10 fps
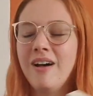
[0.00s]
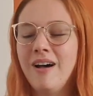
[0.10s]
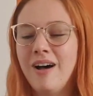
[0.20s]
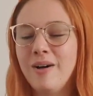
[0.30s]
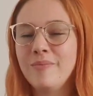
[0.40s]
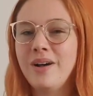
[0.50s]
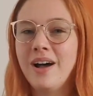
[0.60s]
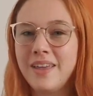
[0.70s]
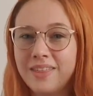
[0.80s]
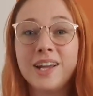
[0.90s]

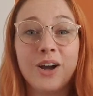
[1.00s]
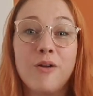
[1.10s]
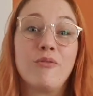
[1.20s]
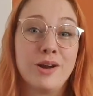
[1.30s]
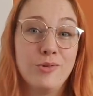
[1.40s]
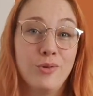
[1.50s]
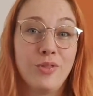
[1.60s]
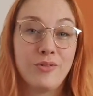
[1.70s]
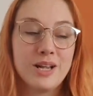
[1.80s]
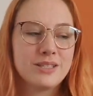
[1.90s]
I think I've read all of
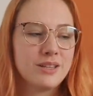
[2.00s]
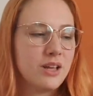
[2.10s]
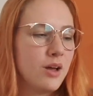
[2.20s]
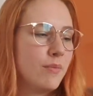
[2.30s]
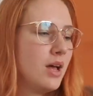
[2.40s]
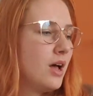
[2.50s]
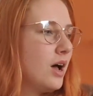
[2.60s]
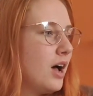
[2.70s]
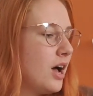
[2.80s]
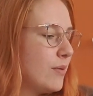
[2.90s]
the rest of them.
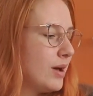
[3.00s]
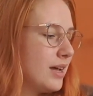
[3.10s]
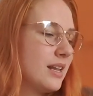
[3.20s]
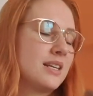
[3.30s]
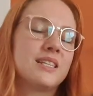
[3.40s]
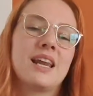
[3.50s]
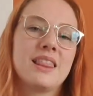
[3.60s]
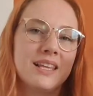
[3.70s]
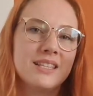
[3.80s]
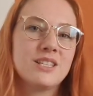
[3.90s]
And like I said, I
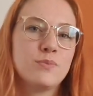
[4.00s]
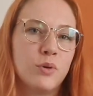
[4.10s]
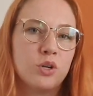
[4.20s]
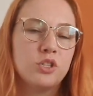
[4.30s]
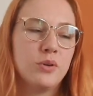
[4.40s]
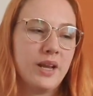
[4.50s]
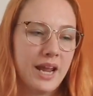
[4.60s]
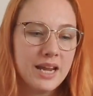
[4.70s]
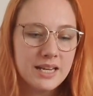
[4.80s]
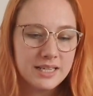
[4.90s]
think this is book 2 in
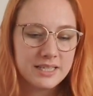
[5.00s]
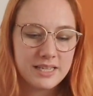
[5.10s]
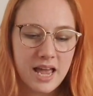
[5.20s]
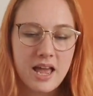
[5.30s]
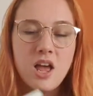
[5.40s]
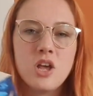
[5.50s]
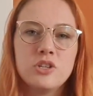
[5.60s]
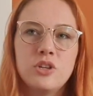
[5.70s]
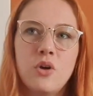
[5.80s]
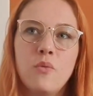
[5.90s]
Hades set.
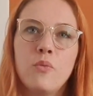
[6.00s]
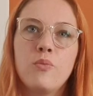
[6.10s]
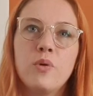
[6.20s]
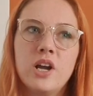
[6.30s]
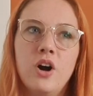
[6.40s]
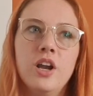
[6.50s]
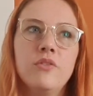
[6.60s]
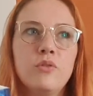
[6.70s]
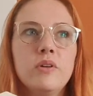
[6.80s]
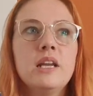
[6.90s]
So we kind
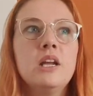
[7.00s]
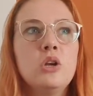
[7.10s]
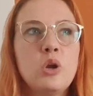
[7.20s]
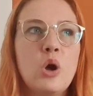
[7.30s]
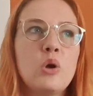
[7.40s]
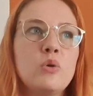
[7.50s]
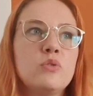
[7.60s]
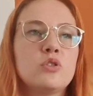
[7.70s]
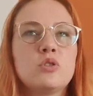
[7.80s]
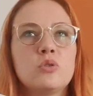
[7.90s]
of already know
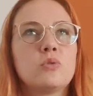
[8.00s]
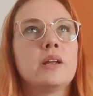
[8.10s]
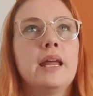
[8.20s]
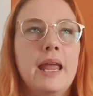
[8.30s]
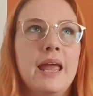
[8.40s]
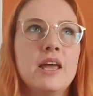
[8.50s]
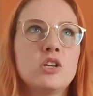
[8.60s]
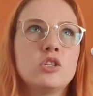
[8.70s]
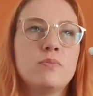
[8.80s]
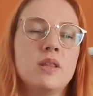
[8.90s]
the
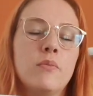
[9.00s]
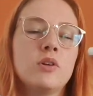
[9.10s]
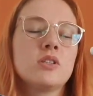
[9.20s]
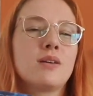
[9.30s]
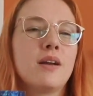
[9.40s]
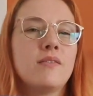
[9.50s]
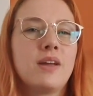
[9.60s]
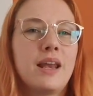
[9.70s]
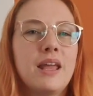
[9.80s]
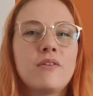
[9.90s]
story-ish, but then we're just kind of
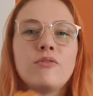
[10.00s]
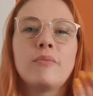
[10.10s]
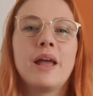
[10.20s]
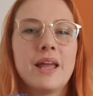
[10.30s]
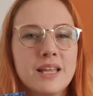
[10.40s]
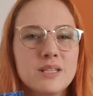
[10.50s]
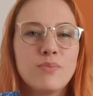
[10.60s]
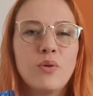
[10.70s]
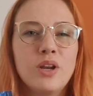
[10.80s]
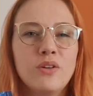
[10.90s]
getting it from his
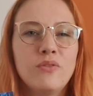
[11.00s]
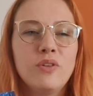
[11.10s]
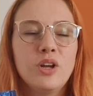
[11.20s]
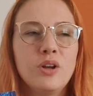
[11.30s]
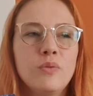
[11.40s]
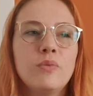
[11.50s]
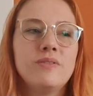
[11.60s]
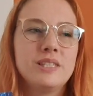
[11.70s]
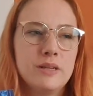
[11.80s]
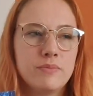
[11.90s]
point of view. We've
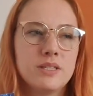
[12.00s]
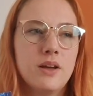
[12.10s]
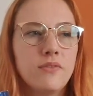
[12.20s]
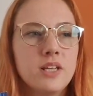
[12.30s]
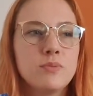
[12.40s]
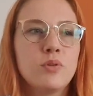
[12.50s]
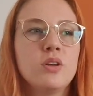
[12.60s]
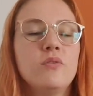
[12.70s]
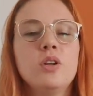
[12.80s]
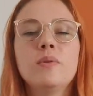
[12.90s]
seen Persephone's point
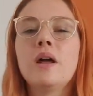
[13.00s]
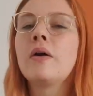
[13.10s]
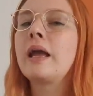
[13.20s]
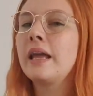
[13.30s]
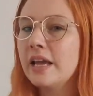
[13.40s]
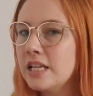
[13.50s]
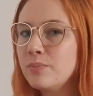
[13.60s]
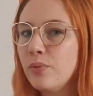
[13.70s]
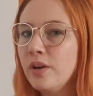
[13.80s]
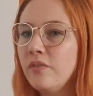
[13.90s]
of view, we're now getting his
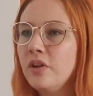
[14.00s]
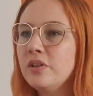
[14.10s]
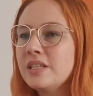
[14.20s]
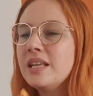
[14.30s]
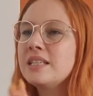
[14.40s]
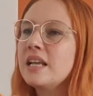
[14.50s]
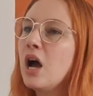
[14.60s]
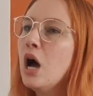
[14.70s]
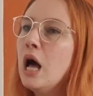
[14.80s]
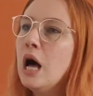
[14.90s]
point of view. So there's like
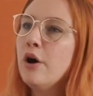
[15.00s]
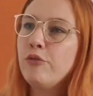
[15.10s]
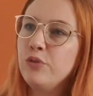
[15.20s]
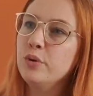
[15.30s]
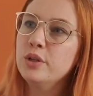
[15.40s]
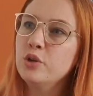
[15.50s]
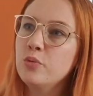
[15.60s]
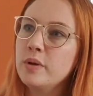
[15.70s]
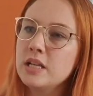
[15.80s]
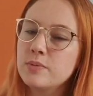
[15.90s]
a few little
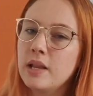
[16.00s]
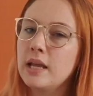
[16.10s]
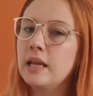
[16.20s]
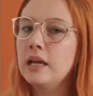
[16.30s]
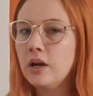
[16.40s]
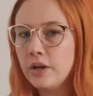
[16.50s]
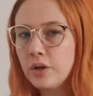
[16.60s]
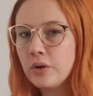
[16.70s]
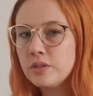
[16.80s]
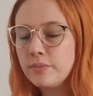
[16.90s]
bits where like he kind of
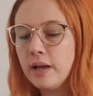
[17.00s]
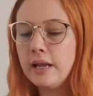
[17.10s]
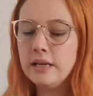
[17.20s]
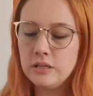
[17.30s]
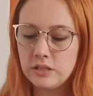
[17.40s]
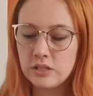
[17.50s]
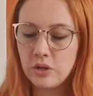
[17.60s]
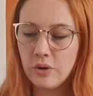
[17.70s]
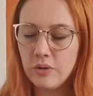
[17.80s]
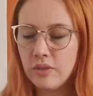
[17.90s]
goes away and does his
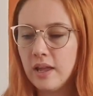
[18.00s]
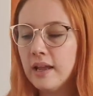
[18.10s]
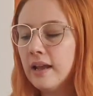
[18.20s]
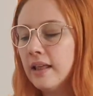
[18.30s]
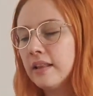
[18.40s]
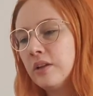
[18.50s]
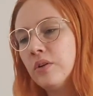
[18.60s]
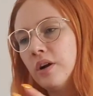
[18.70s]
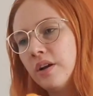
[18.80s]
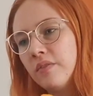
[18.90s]
own thing, and then you
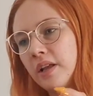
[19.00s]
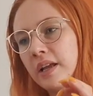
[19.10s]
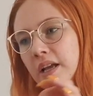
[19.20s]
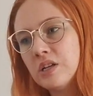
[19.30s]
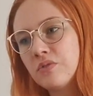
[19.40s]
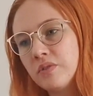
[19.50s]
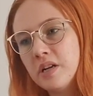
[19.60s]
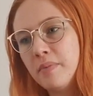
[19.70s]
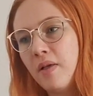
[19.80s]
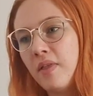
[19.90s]
kind of like get to read
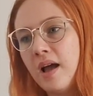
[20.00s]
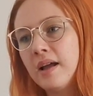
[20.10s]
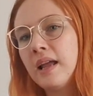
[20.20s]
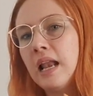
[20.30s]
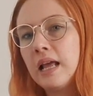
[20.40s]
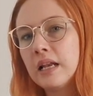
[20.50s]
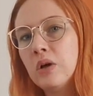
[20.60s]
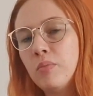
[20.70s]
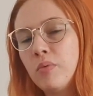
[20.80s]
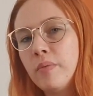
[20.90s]
about that and get like a
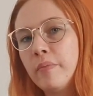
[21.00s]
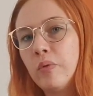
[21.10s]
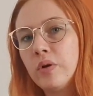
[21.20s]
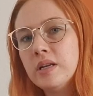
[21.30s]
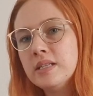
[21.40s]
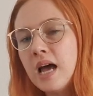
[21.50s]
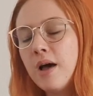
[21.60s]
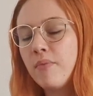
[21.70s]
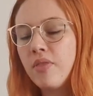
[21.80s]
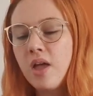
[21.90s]
little bit more in
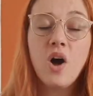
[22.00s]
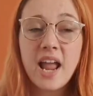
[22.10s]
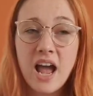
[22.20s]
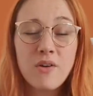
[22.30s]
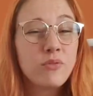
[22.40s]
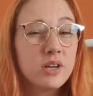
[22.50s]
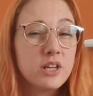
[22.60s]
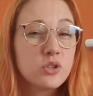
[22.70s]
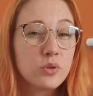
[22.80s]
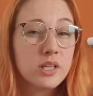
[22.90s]
depth. I have really
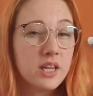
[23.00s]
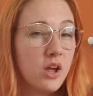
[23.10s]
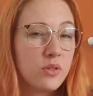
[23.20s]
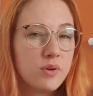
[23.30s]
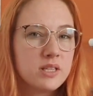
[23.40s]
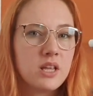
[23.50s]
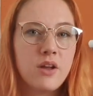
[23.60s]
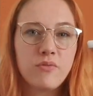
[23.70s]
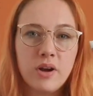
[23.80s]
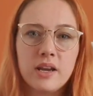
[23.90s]
enjoyed the other ones that
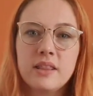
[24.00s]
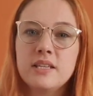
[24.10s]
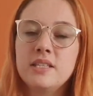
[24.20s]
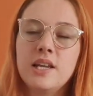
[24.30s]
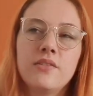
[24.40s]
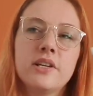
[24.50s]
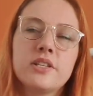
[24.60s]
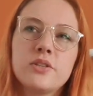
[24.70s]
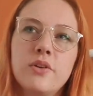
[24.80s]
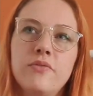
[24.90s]
I've read in this series,
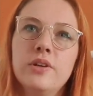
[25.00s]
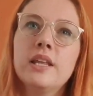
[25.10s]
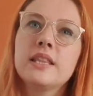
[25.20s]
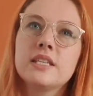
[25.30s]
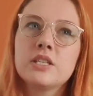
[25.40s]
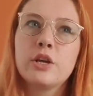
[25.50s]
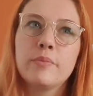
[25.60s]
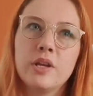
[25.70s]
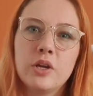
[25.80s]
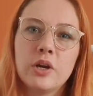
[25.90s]
so I feel like this is going
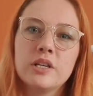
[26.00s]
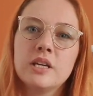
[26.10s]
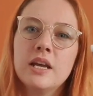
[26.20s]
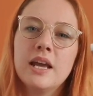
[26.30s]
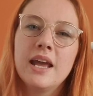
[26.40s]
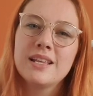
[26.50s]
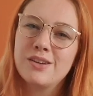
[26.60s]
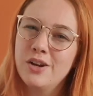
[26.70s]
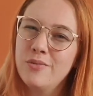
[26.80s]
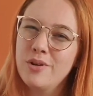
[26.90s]
to be good. It's
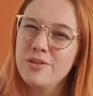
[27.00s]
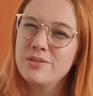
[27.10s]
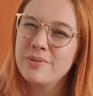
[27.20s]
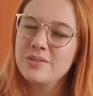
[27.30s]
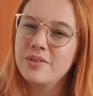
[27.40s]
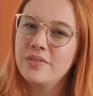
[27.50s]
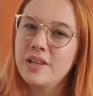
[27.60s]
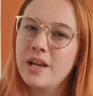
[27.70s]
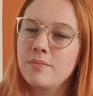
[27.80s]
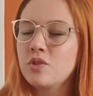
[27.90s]
kind of one of those ones where I feel
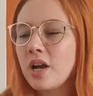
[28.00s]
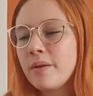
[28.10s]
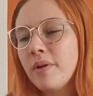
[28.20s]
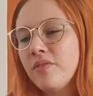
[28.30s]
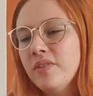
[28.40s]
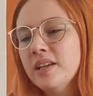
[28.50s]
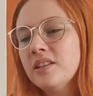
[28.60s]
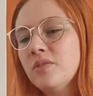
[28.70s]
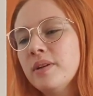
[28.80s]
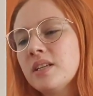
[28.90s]
like I'm dragging my feet a
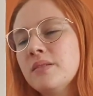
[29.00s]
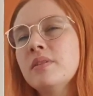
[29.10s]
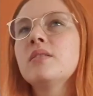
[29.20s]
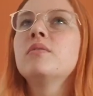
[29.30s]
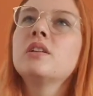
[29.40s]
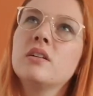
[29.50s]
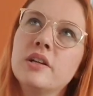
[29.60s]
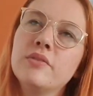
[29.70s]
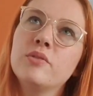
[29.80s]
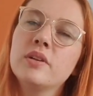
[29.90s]
little bit because I'm like, well, I
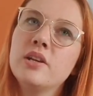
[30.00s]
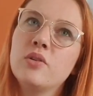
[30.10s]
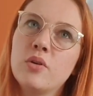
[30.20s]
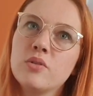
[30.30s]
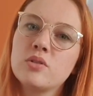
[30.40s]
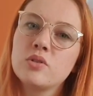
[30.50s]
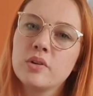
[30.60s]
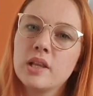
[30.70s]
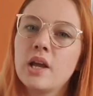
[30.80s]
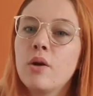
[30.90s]
kind of already know the
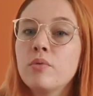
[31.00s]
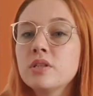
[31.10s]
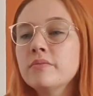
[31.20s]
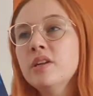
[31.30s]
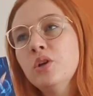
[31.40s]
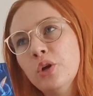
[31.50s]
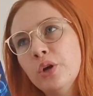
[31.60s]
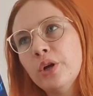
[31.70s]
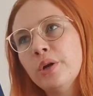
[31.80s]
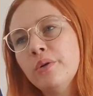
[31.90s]
story, like I want something
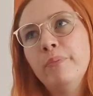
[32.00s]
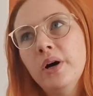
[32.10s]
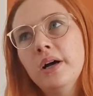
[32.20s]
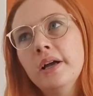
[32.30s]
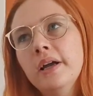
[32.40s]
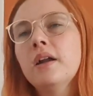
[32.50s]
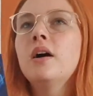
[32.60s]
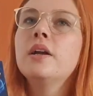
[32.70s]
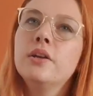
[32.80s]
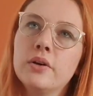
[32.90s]
new, but
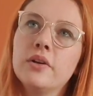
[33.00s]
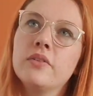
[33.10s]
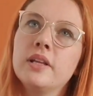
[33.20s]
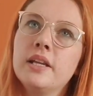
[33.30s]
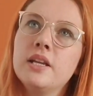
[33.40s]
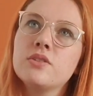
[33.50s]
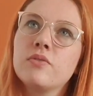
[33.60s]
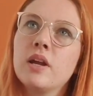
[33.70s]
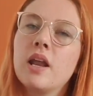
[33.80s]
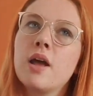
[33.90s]
I know I really need to
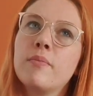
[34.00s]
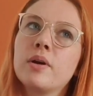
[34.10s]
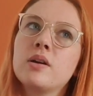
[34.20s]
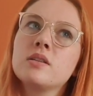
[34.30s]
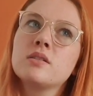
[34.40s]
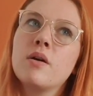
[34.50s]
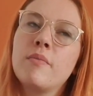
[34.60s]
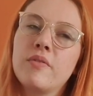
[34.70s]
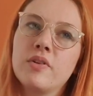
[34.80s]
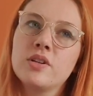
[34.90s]
read it because
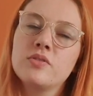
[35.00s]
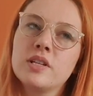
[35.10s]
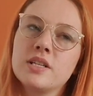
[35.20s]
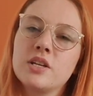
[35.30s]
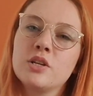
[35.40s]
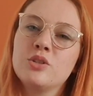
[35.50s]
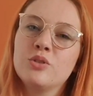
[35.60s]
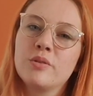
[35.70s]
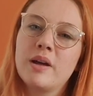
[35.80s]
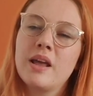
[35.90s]
my friend is really excited to
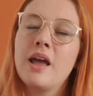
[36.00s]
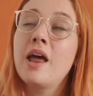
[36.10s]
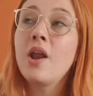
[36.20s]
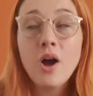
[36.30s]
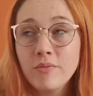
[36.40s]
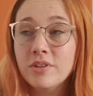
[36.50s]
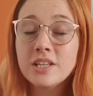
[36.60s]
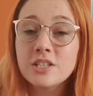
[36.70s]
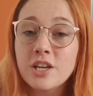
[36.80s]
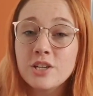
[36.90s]
talk about it, and I'm really
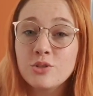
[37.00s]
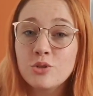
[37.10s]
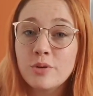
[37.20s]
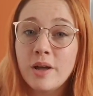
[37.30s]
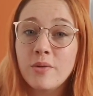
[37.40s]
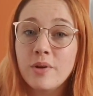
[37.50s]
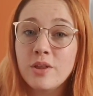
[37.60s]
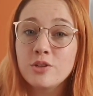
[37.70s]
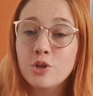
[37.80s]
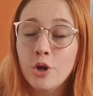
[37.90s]
excited to talk about it with
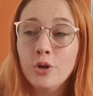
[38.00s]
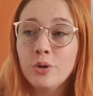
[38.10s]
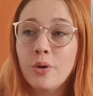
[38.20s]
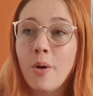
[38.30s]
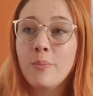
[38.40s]
her too,